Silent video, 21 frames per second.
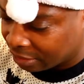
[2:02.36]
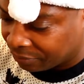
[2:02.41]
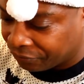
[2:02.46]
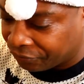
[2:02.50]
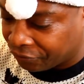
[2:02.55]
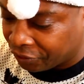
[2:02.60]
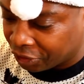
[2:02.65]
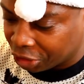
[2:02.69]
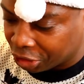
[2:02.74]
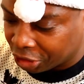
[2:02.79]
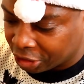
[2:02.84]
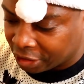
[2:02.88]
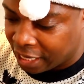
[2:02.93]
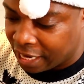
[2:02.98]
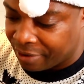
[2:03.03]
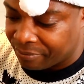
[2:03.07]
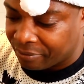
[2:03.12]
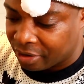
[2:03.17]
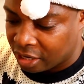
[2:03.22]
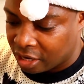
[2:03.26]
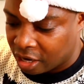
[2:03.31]
fresh
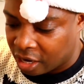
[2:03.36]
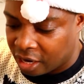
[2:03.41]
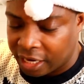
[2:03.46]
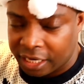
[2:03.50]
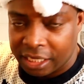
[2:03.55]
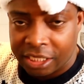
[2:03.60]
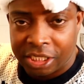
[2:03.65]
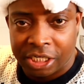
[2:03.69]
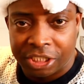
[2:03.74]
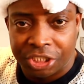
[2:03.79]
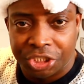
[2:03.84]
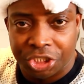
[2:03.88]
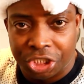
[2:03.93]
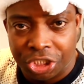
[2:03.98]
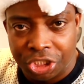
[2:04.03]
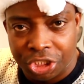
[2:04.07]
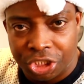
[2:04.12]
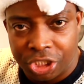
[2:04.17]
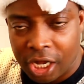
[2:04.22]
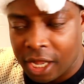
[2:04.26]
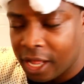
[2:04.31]
thyme, garlic and
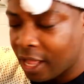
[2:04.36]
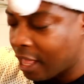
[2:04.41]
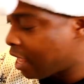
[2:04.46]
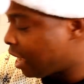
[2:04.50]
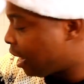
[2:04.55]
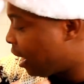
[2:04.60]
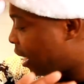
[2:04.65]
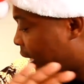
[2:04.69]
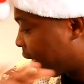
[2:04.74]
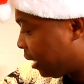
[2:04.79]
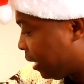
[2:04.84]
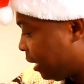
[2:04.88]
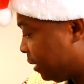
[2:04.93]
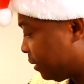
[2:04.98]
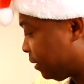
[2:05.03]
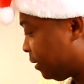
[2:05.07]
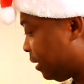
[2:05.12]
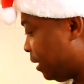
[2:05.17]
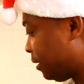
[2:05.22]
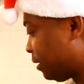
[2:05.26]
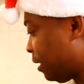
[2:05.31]
ginger. All of these
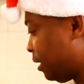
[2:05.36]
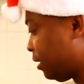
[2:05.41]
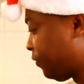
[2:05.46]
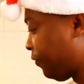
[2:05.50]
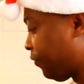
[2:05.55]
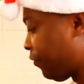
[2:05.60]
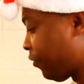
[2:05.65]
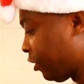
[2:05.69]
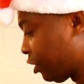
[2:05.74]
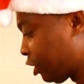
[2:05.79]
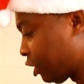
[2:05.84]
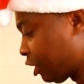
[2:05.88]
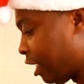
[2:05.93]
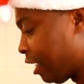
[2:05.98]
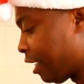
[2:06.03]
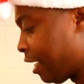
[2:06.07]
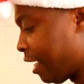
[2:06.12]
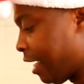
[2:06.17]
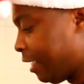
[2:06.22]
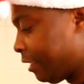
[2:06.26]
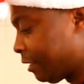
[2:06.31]
things is fresh
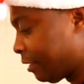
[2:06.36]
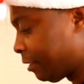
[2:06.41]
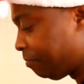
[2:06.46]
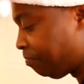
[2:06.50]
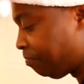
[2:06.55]
and nice.